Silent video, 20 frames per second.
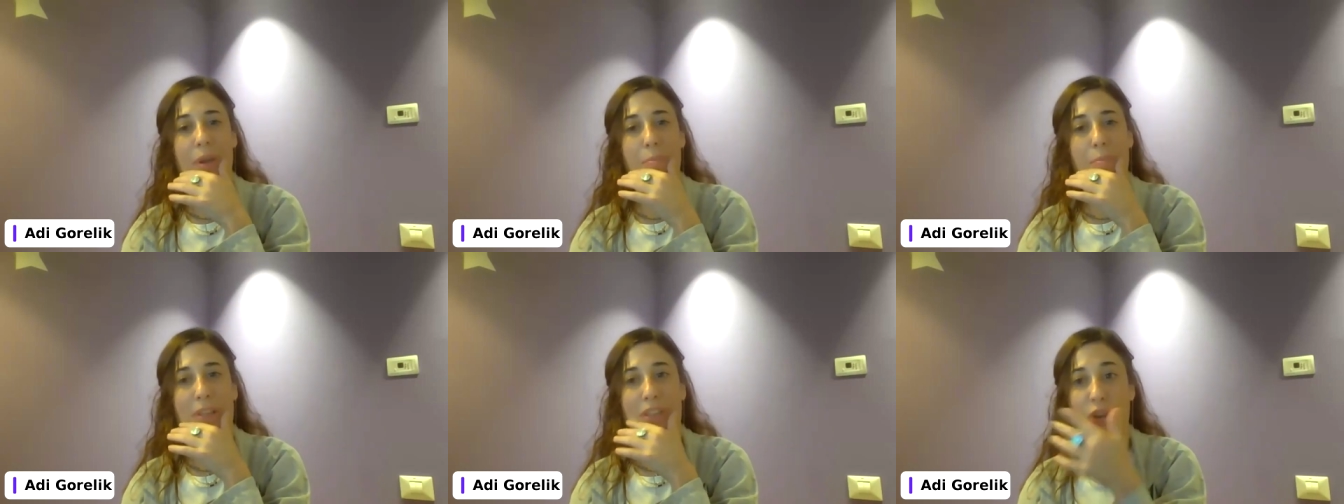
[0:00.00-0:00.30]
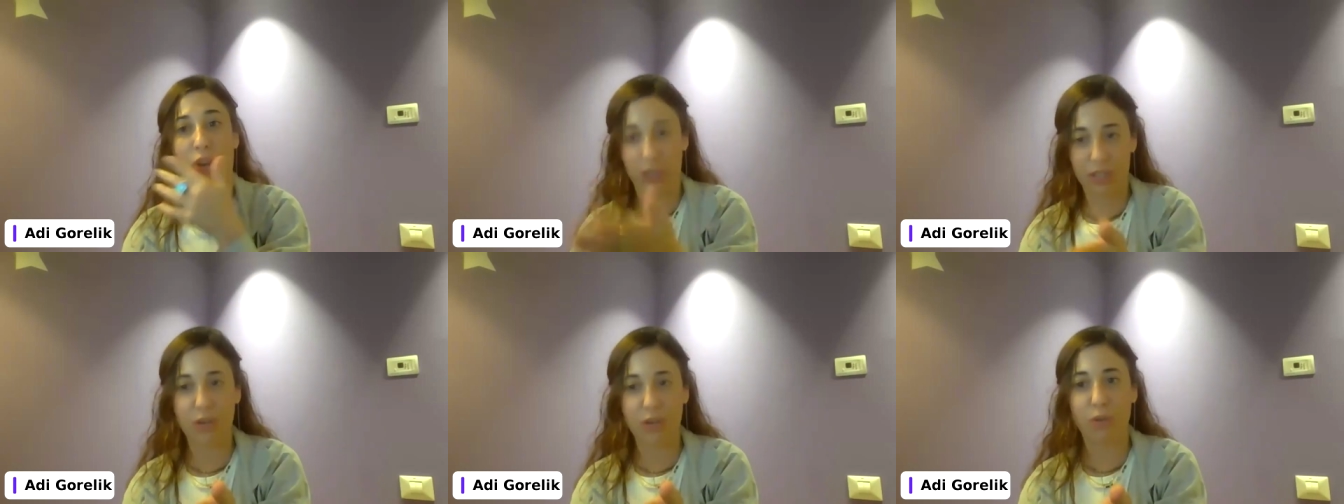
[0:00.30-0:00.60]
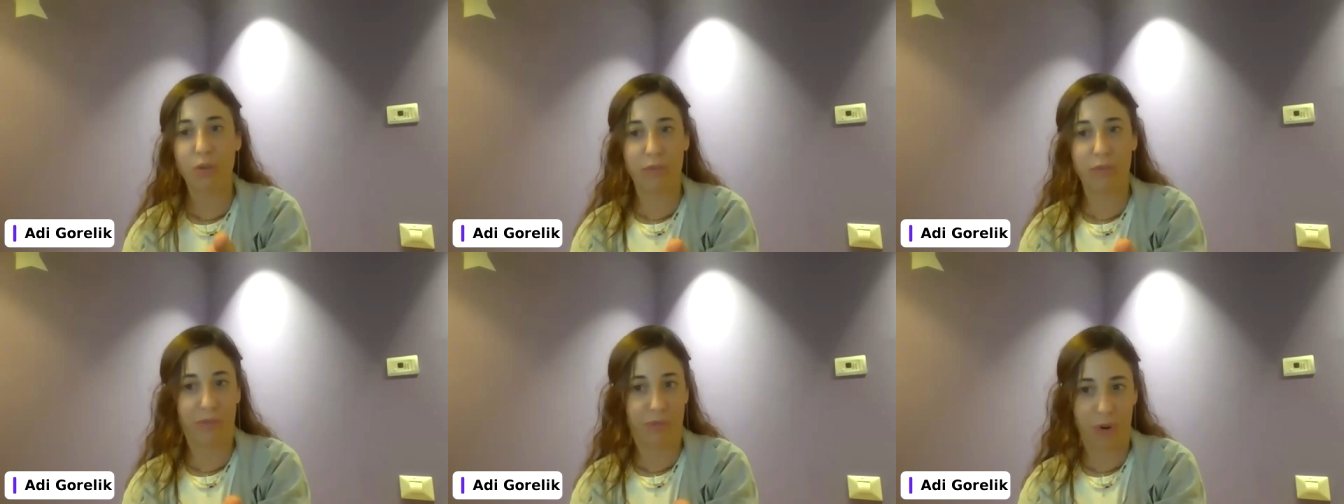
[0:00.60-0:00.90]
But
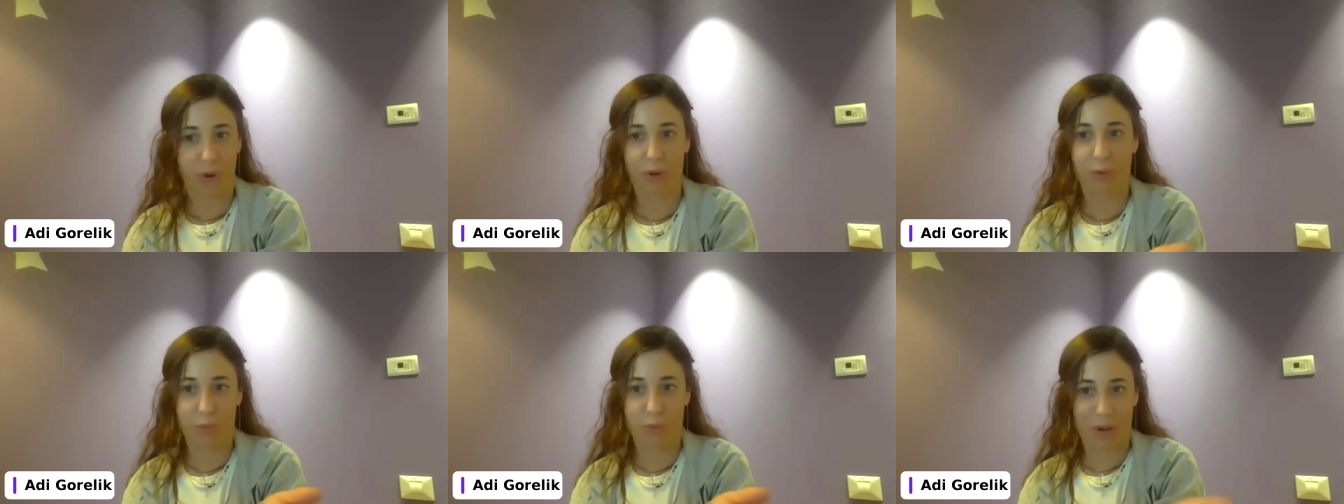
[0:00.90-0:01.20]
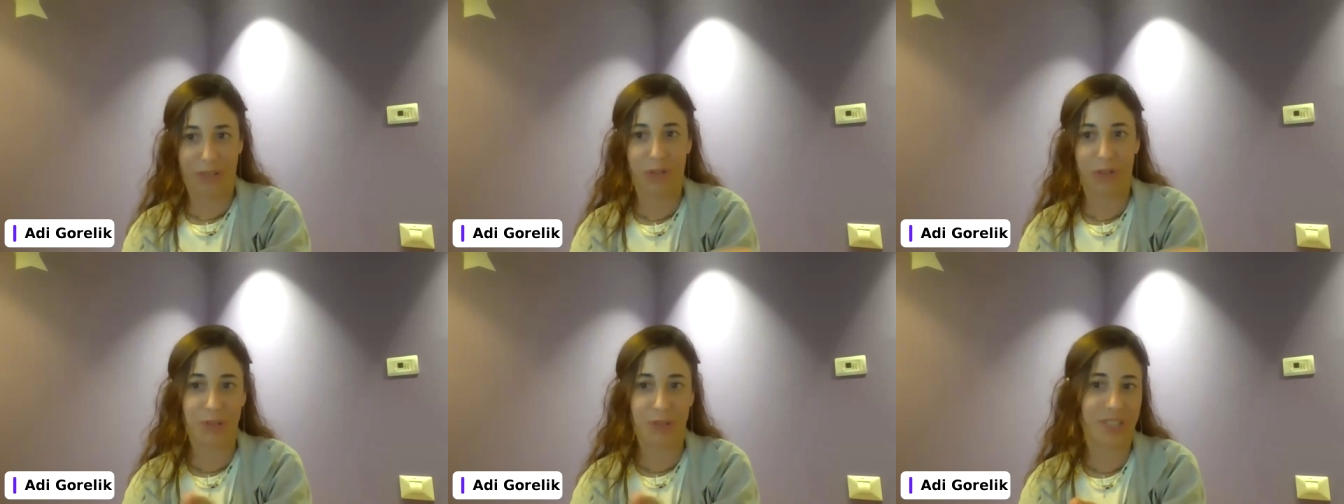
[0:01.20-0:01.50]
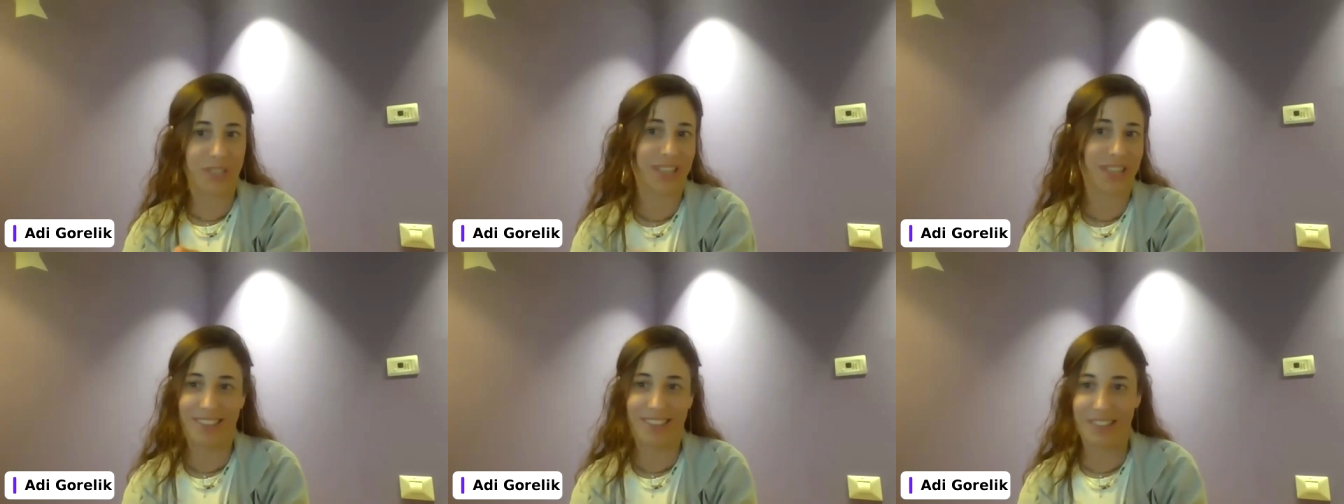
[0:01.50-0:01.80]
also for what you
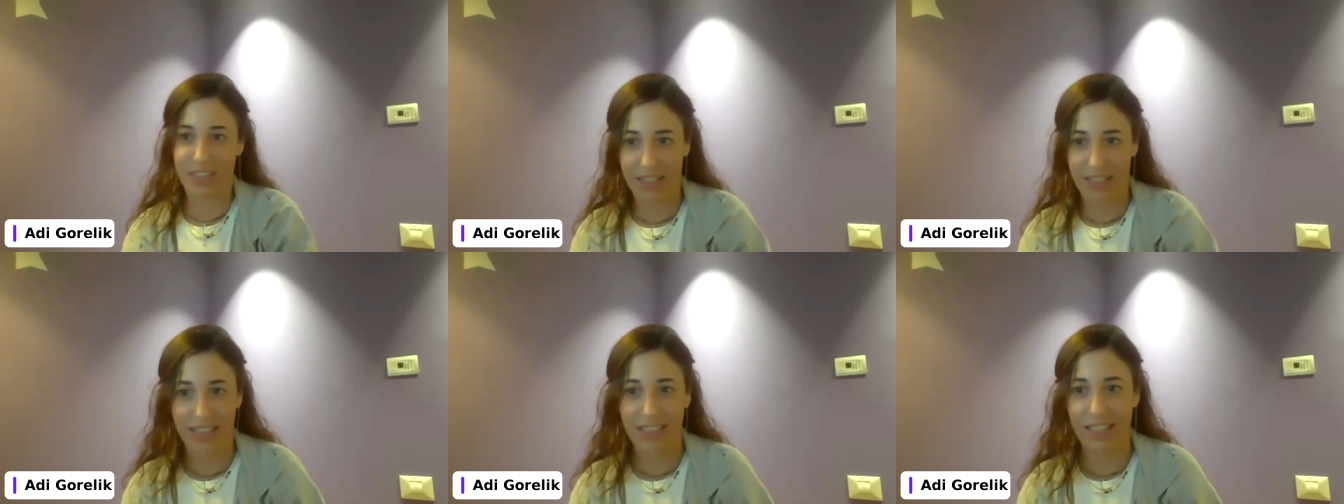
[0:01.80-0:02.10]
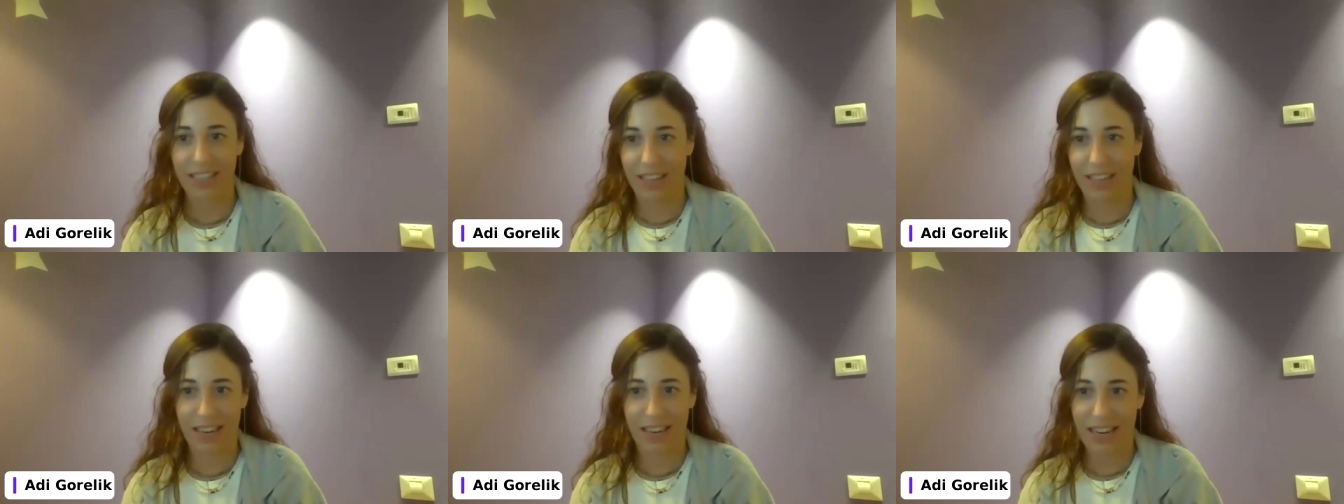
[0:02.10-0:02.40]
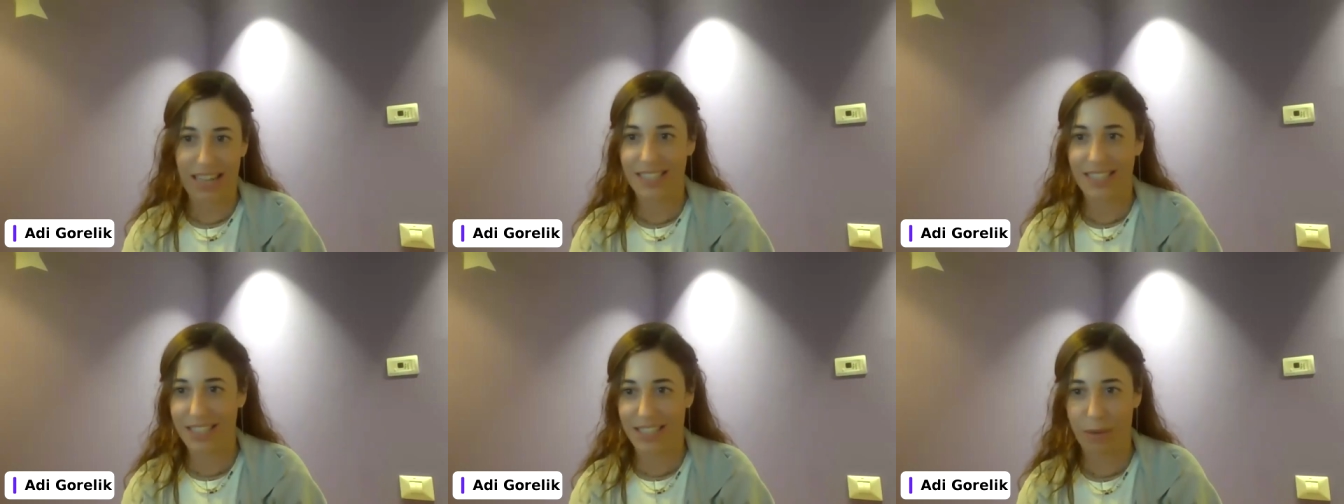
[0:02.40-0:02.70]
said,
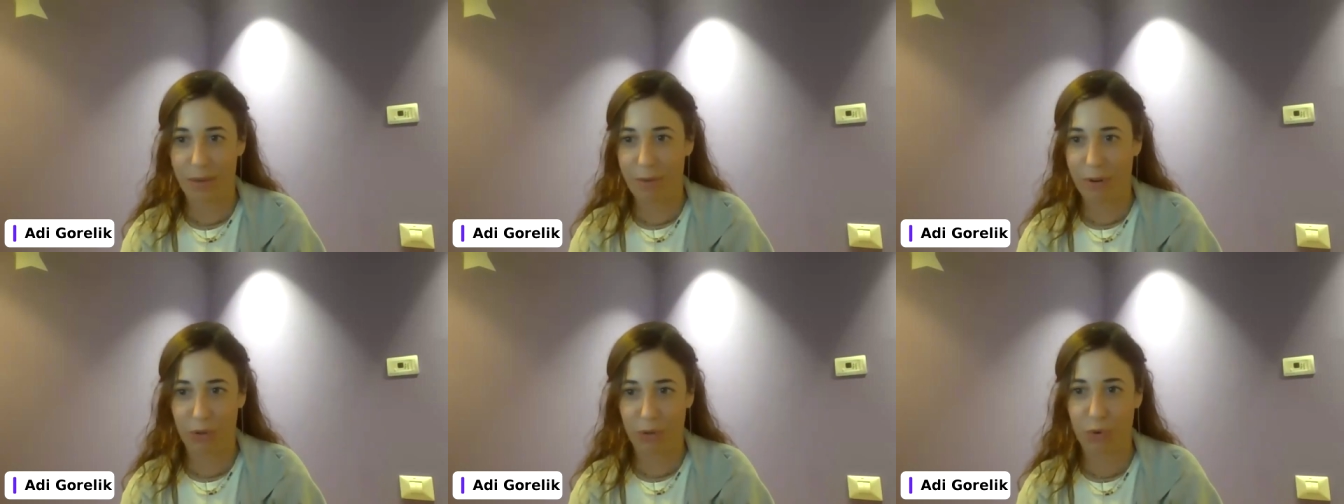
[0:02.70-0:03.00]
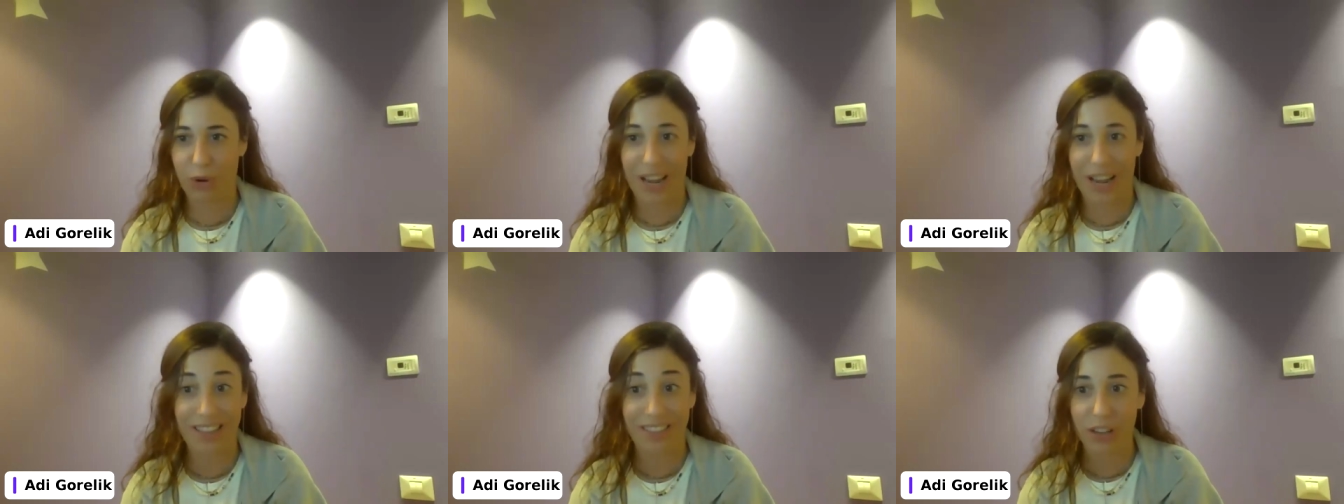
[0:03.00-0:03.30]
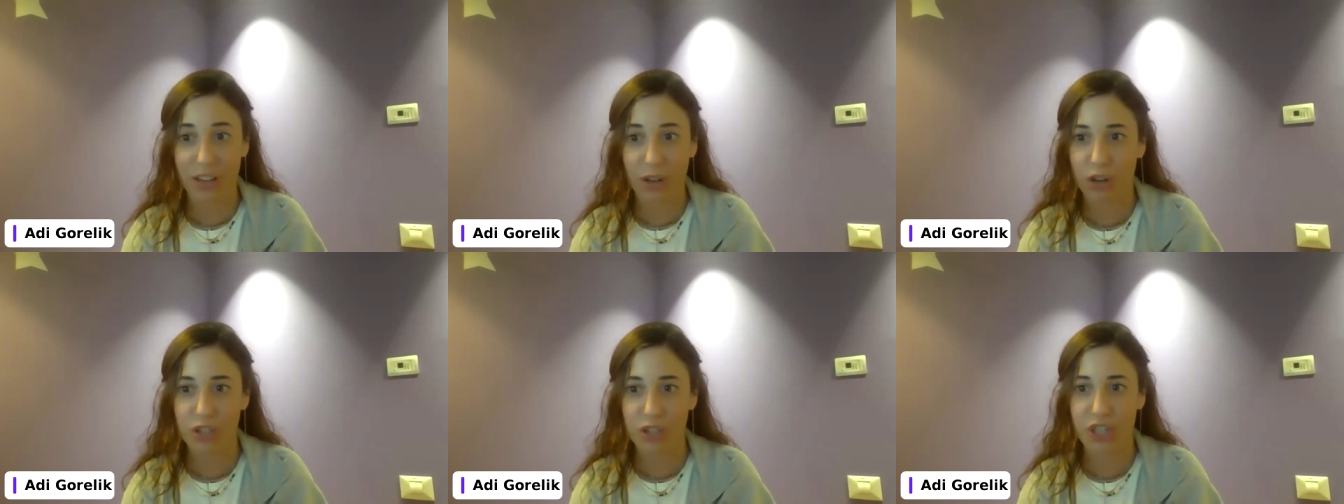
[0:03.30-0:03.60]
Leslie, about
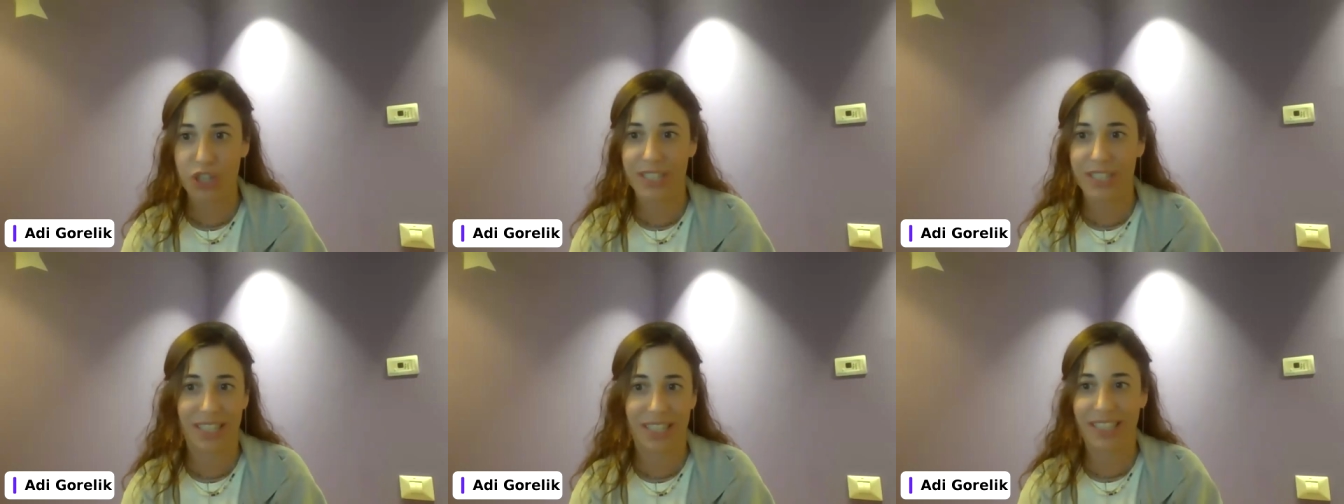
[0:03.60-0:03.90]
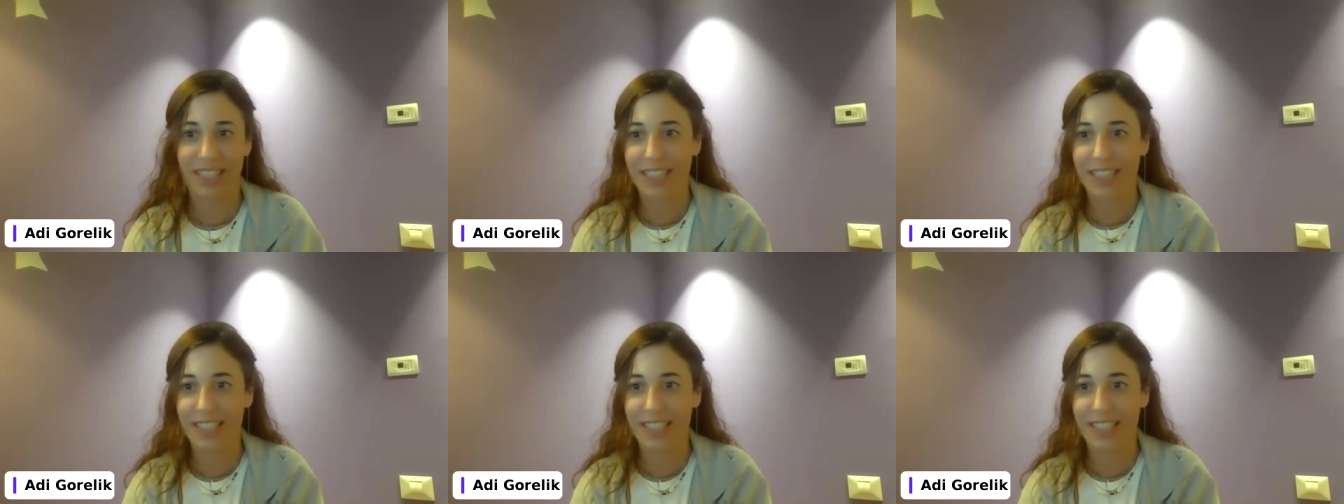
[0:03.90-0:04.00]
creating urgency.